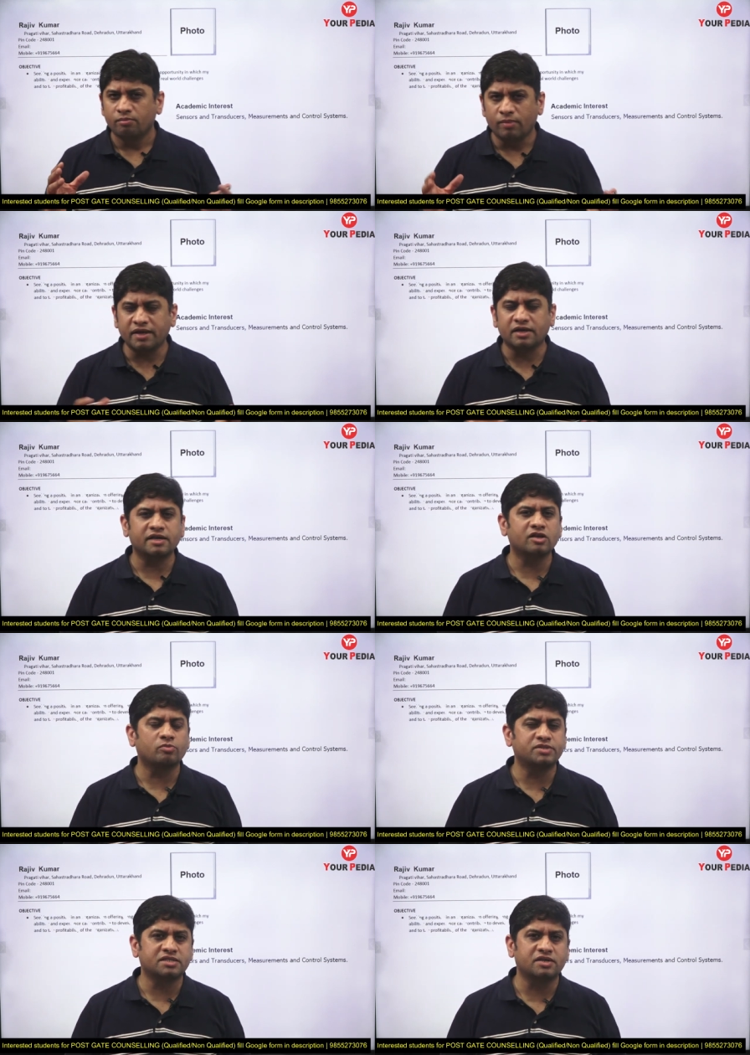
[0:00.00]
My career
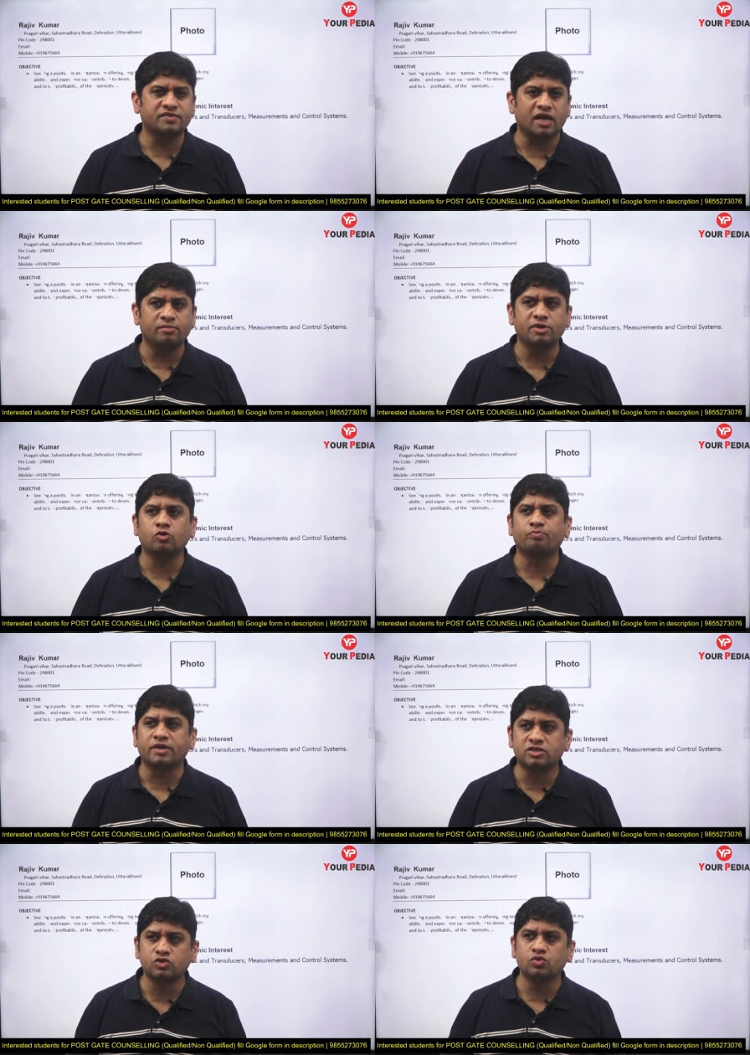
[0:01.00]
objective can be to
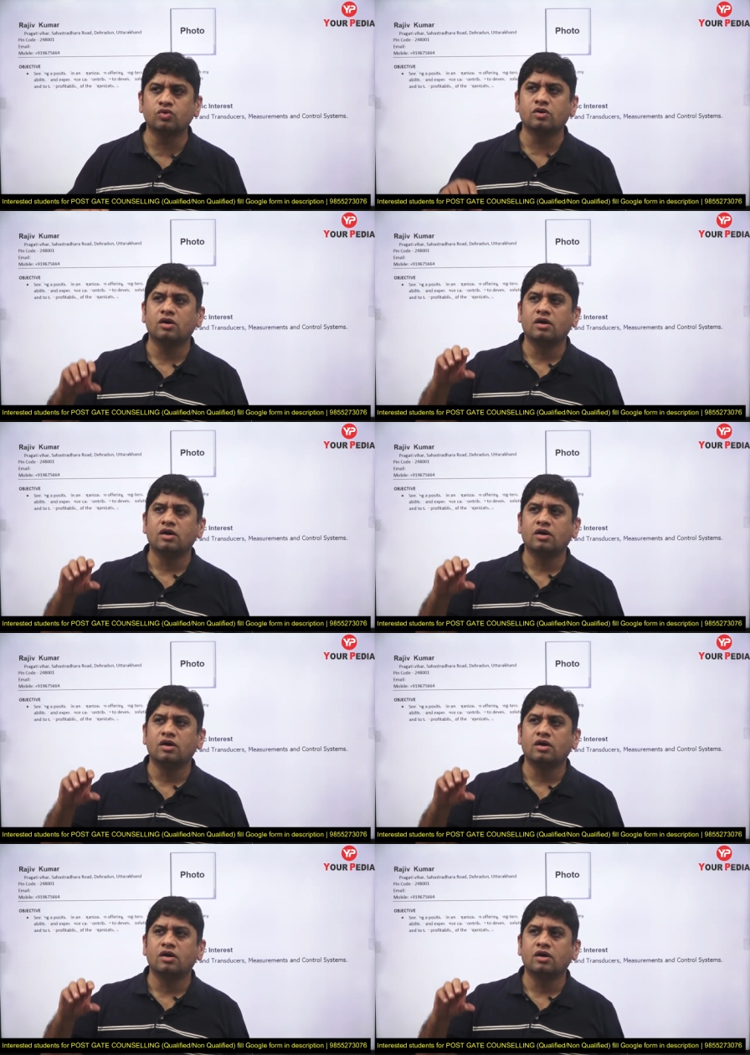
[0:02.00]
pursue